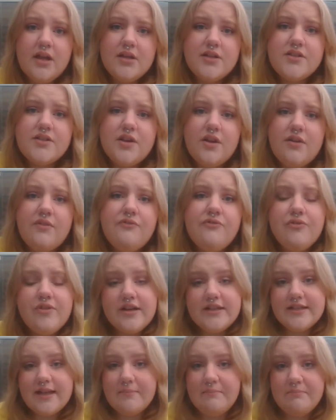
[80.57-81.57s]
So, for
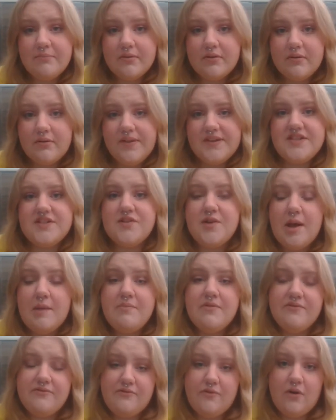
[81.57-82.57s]
example, there's a type
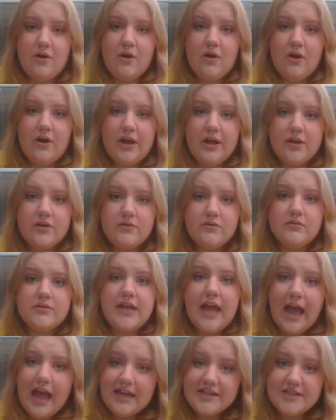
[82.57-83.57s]
of fungi
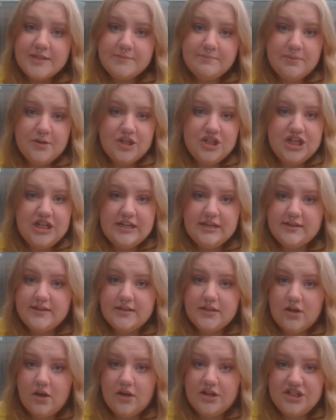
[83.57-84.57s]
called Aspergillus
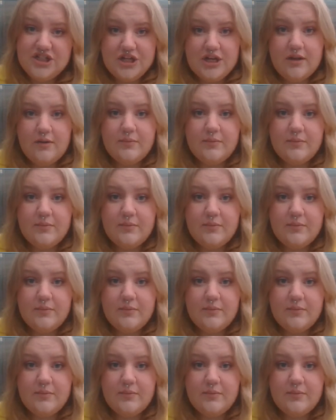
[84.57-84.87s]
niger,